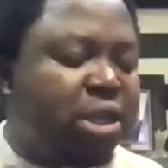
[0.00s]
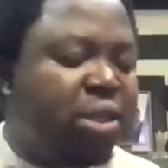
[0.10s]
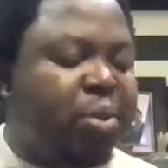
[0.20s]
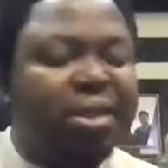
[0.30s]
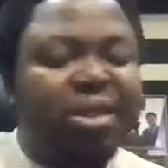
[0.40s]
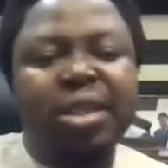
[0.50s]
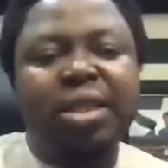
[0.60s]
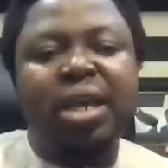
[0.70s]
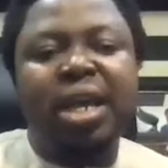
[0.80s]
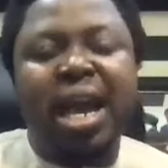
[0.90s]
is the
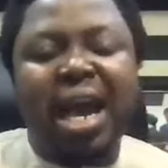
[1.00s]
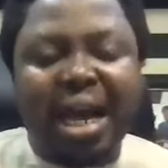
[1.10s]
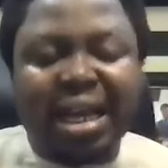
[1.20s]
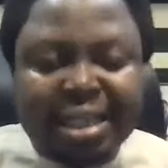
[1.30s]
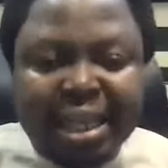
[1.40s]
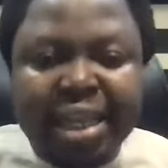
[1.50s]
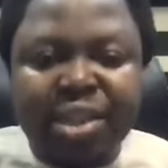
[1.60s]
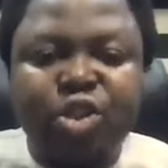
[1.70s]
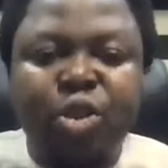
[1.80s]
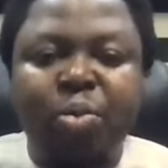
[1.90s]
person has
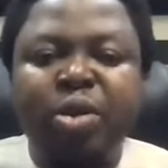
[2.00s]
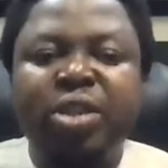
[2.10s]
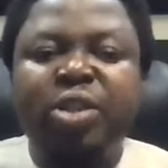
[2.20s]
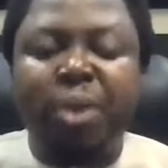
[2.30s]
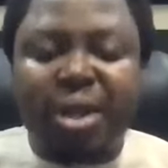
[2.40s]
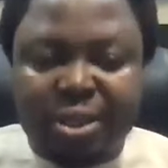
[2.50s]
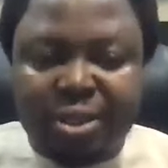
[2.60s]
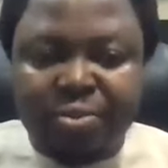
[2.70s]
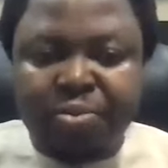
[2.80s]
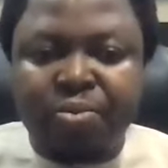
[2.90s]
taken somebody's space.